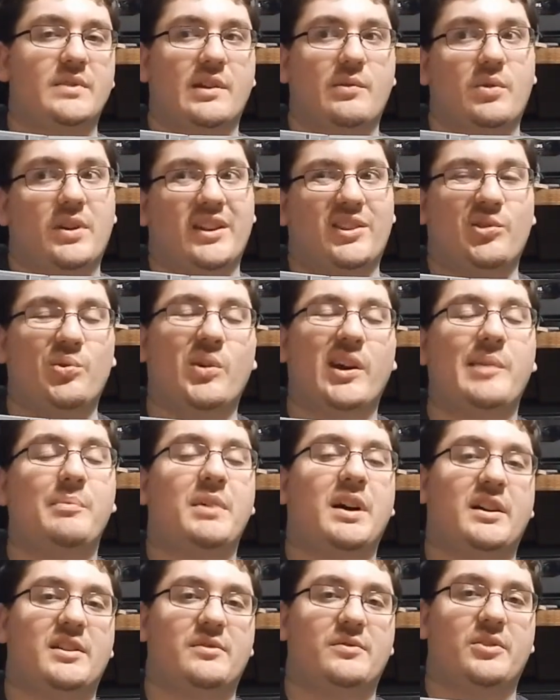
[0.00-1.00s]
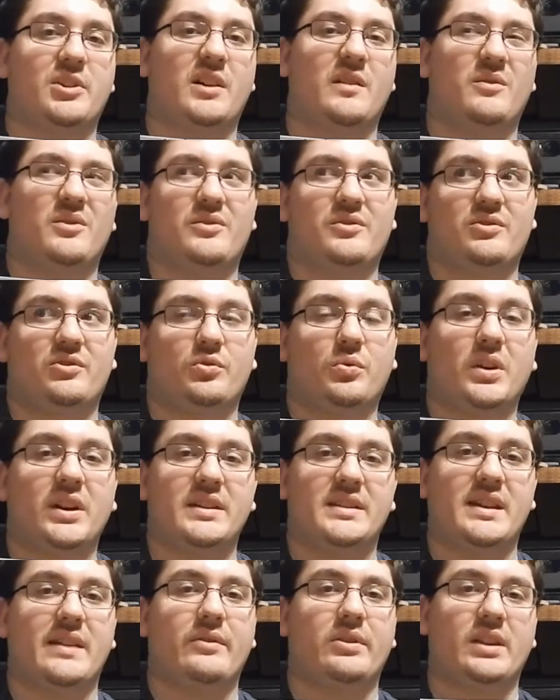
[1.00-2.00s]
They wanted $20 for all. There's
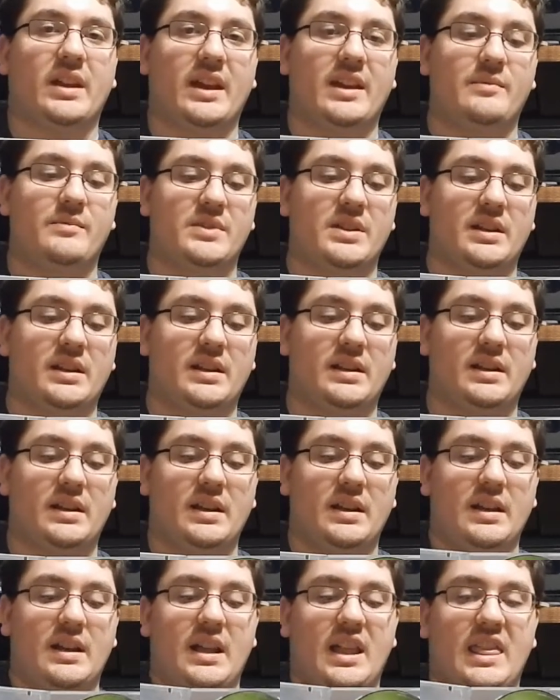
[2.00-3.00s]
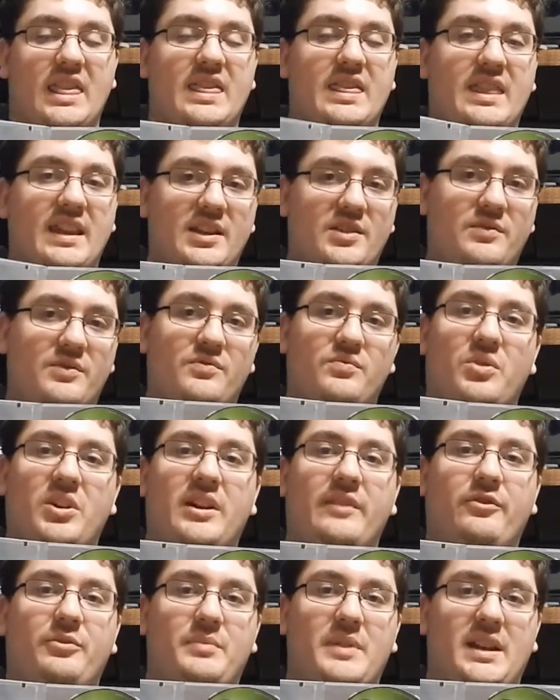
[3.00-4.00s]
27 games in it. This was
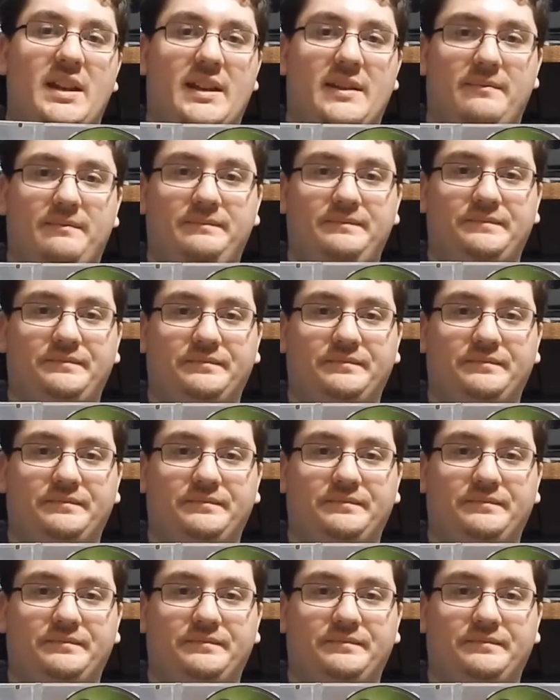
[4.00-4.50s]
one of them in it.